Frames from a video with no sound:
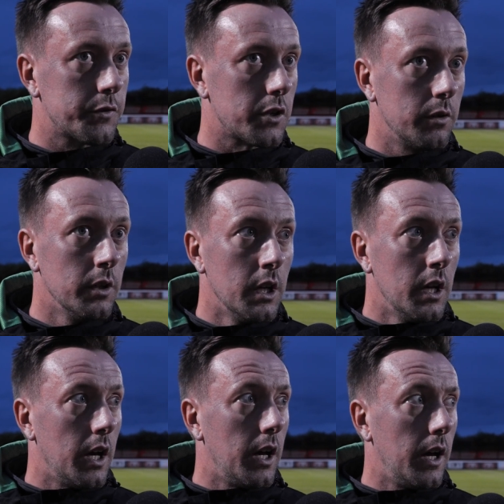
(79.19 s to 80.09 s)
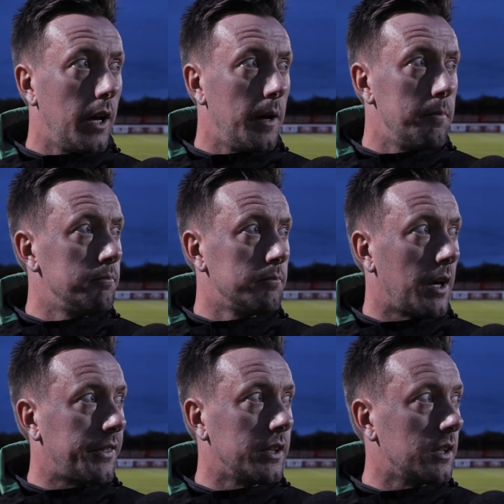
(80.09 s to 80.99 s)
So
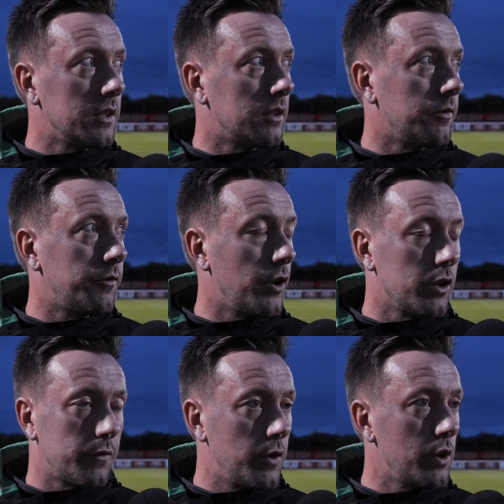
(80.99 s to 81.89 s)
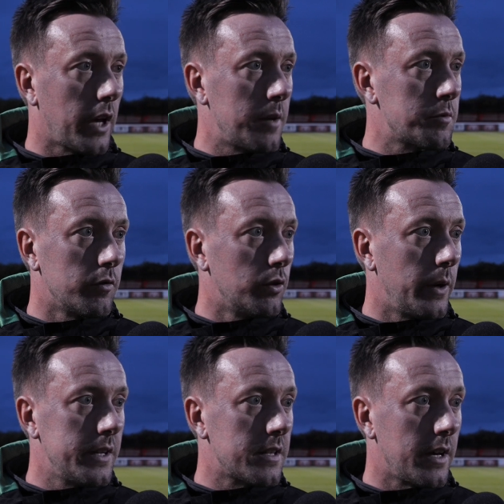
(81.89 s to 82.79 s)
I think the first few games are
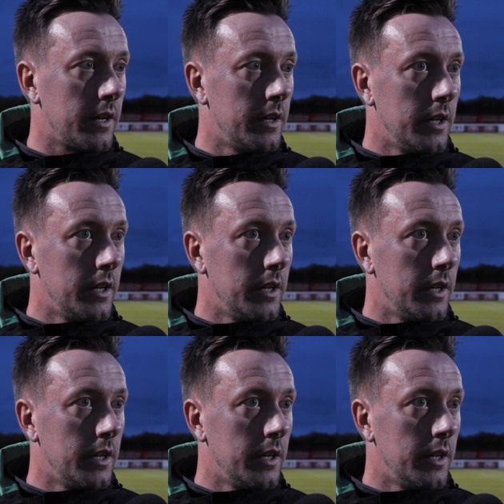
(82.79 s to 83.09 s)
always that.